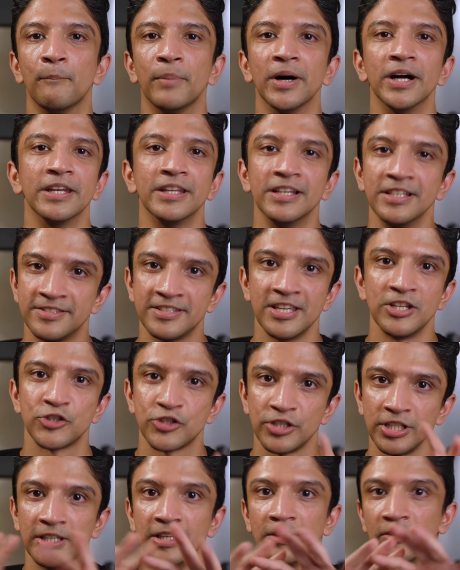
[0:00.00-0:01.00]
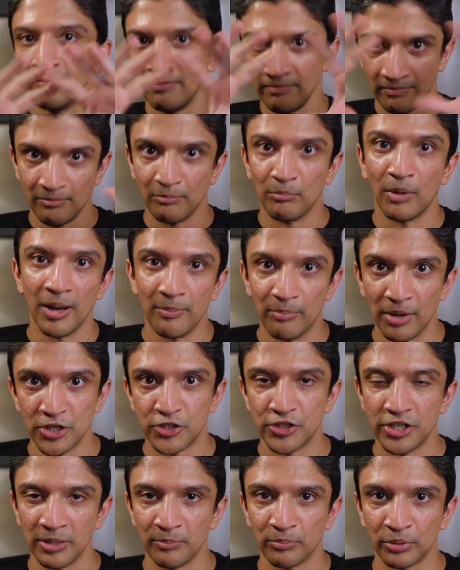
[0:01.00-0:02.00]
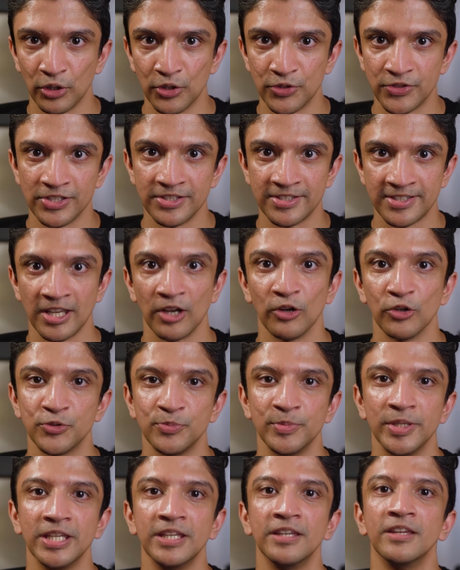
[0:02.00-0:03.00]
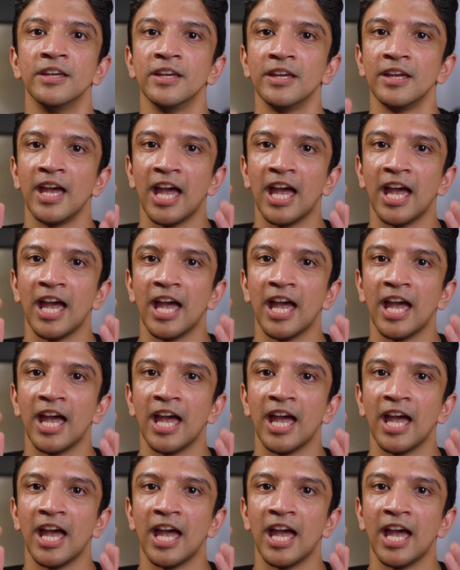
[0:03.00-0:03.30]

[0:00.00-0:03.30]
but essentially my budgeting process tells me